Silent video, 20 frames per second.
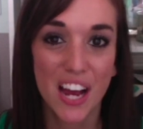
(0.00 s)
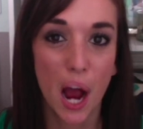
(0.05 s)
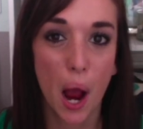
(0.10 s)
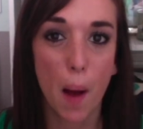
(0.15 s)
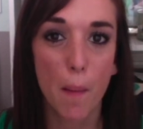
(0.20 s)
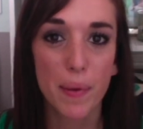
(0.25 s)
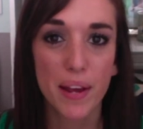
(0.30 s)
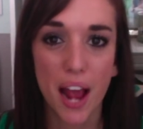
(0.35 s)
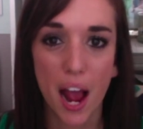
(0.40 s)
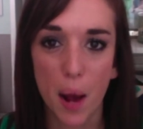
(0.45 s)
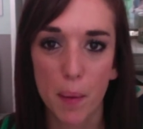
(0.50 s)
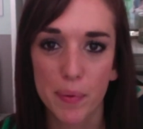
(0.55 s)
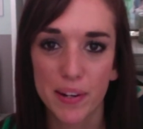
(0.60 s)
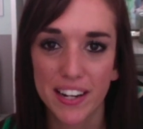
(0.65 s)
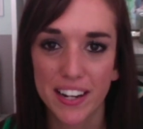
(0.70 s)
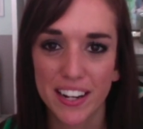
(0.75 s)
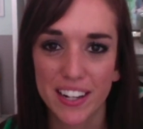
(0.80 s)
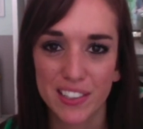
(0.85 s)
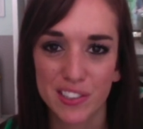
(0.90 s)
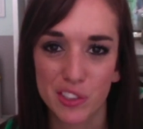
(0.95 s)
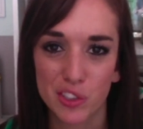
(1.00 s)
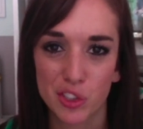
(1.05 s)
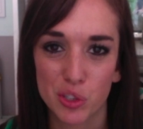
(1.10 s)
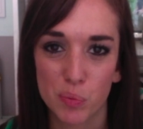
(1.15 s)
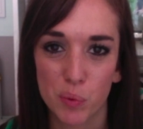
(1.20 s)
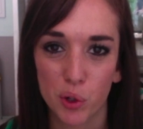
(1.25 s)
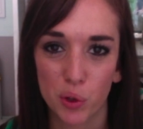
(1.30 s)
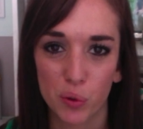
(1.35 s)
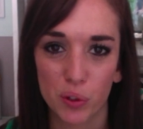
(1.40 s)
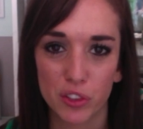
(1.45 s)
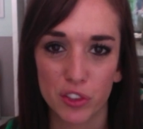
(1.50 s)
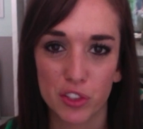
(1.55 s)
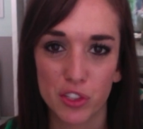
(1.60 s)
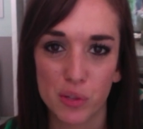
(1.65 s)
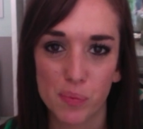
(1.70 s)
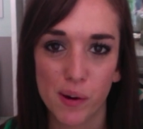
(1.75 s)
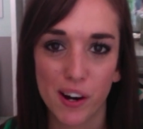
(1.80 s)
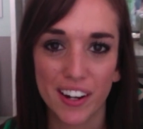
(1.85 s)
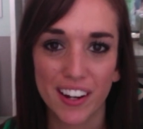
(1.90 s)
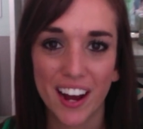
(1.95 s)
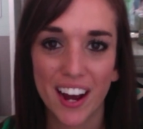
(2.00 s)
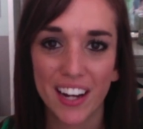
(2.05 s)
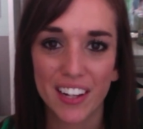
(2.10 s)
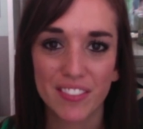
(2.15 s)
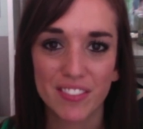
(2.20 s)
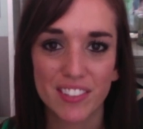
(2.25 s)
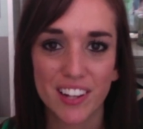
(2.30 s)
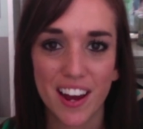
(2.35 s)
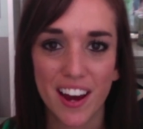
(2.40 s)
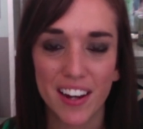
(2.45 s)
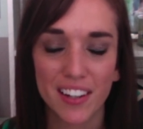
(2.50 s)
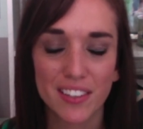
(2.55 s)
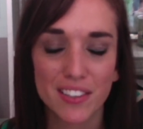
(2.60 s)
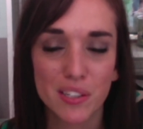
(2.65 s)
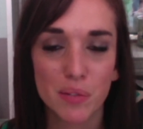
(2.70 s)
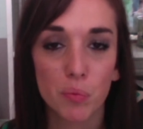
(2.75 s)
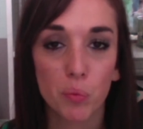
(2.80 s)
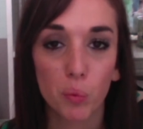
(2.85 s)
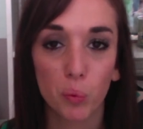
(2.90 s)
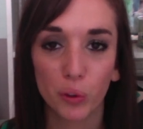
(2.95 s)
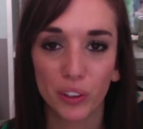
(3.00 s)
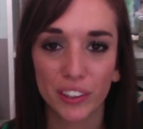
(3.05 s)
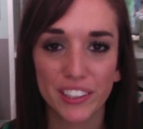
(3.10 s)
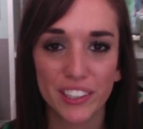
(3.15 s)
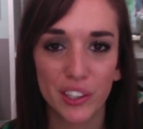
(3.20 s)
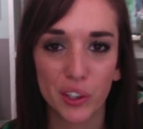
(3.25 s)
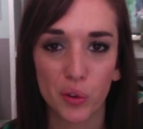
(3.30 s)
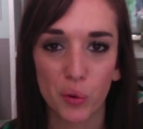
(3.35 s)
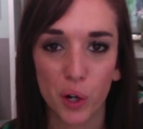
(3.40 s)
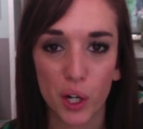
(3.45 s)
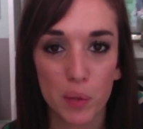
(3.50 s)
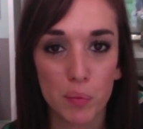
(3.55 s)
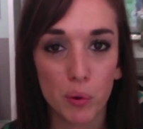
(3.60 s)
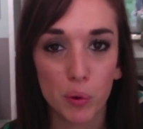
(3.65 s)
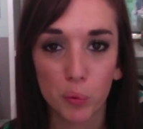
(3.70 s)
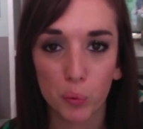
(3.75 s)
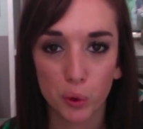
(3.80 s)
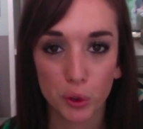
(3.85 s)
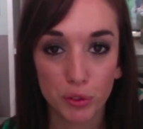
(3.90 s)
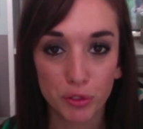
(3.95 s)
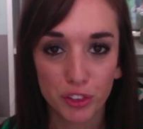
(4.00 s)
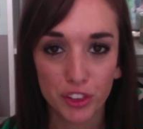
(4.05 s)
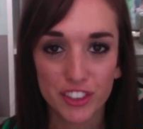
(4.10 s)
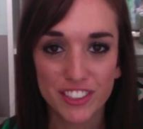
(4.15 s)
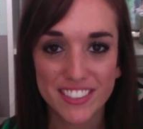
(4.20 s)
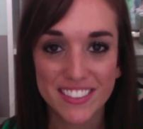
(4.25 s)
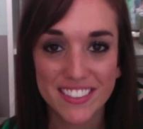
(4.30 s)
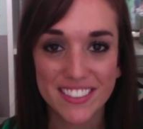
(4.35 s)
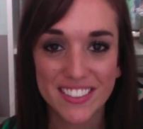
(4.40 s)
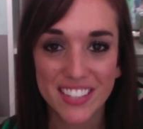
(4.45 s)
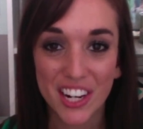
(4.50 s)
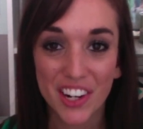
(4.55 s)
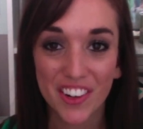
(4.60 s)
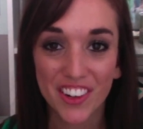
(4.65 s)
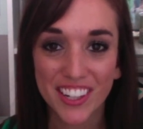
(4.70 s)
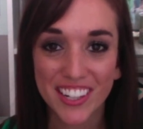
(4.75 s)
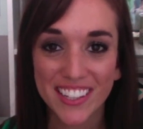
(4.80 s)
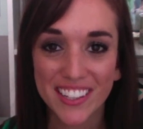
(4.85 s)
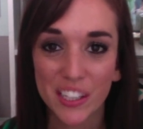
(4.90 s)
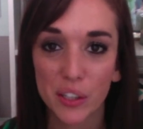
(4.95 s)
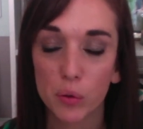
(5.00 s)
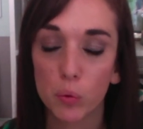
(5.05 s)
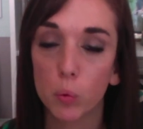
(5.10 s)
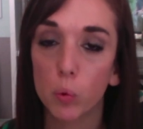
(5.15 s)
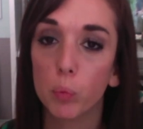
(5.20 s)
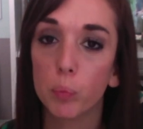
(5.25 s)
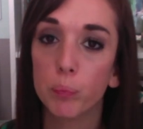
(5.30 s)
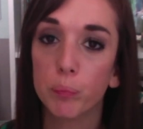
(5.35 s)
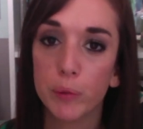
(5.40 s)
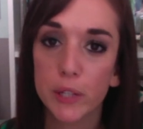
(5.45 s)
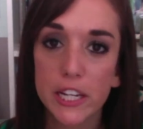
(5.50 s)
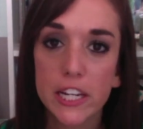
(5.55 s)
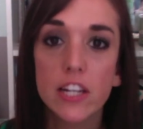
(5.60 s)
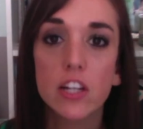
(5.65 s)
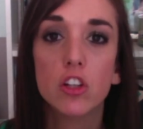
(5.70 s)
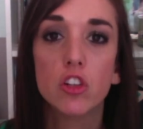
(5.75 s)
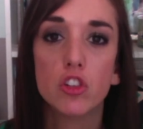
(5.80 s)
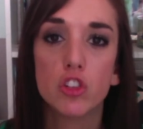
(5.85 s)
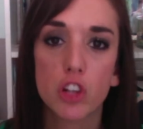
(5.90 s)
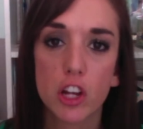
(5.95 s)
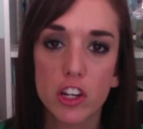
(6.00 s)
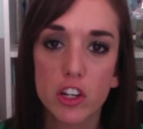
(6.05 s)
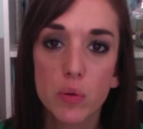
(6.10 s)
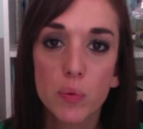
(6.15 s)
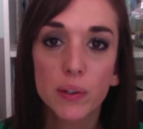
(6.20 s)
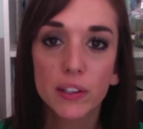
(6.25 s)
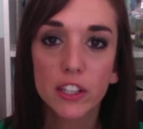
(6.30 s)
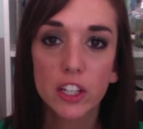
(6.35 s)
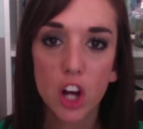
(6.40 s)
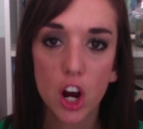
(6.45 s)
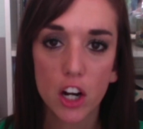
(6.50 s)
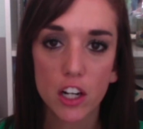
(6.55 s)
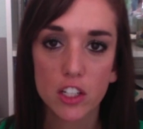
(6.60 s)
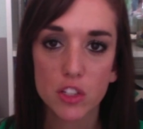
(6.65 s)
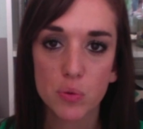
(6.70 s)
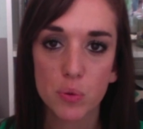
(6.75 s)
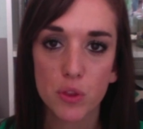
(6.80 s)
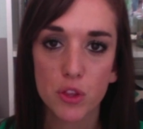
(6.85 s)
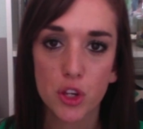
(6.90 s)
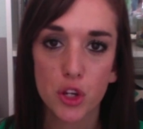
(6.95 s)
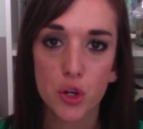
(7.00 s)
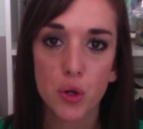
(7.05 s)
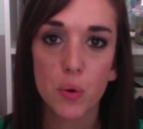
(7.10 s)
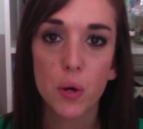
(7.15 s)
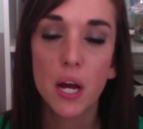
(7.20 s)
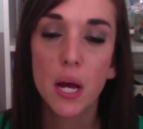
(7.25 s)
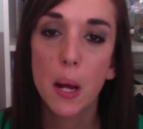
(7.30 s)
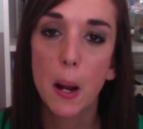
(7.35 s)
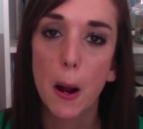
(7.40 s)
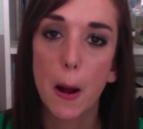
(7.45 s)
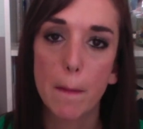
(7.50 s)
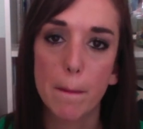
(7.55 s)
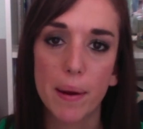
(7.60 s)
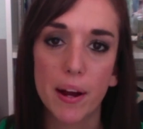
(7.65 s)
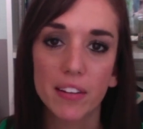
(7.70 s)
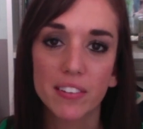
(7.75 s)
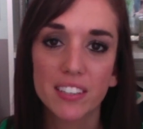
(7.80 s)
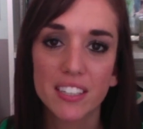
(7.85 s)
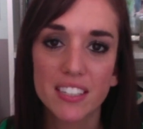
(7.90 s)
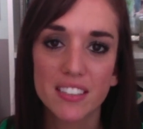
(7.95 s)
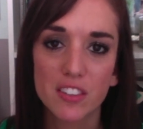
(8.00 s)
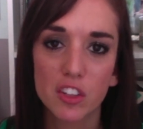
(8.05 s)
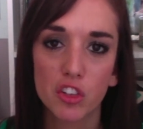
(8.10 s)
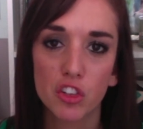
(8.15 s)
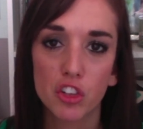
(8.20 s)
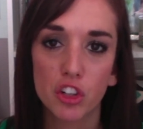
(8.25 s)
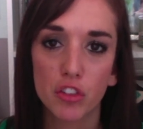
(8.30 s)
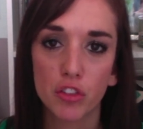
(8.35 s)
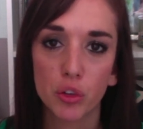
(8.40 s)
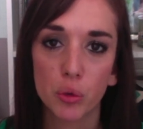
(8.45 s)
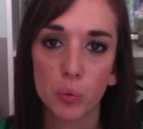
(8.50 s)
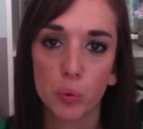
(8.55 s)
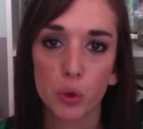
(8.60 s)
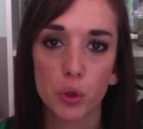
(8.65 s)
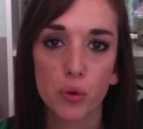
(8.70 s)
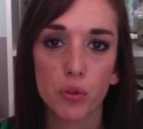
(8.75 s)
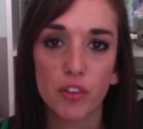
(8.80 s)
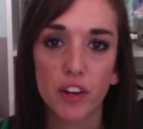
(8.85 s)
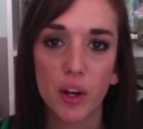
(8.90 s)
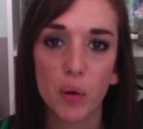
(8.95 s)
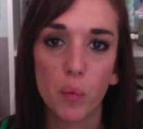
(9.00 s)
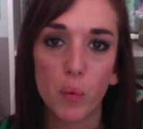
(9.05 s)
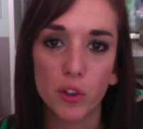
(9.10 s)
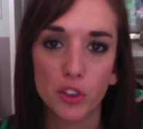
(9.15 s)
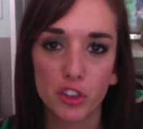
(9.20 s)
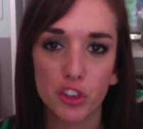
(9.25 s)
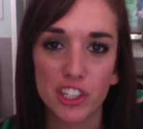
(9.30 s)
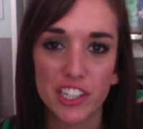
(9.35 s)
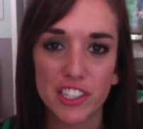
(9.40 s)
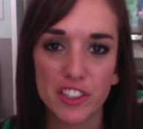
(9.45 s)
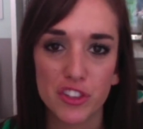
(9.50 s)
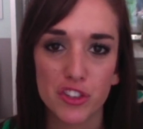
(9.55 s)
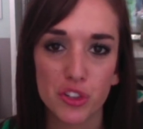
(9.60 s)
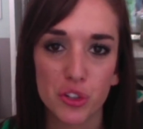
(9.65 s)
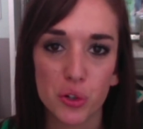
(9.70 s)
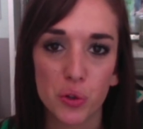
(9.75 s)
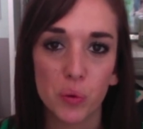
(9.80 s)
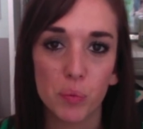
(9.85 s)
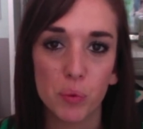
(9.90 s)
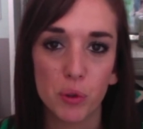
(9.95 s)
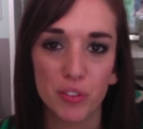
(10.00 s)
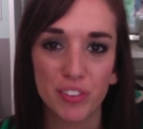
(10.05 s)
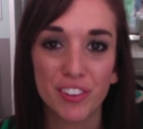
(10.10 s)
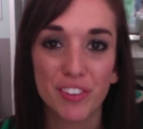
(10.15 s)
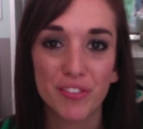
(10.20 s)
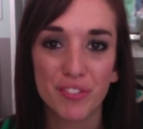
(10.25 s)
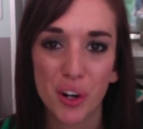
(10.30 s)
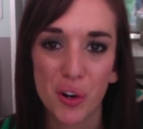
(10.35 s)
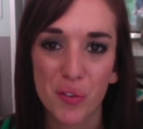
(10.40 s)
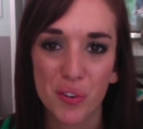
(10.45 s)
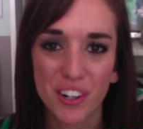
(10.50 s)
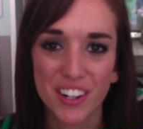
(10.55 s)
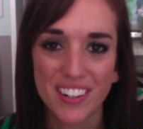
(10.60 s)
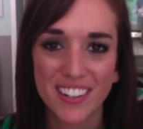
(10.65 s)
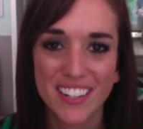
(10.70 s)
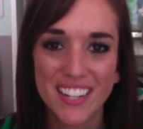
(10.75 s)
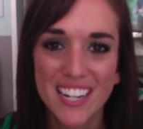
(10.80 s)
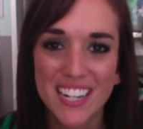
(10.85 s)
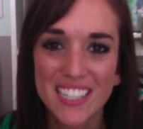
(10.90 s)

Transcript: I'll be happy to answer some more questions about it. I have tagged some really incredible roofers in this area that will be genuinely honest with you about the condition of your roof and what you need to do moving forward.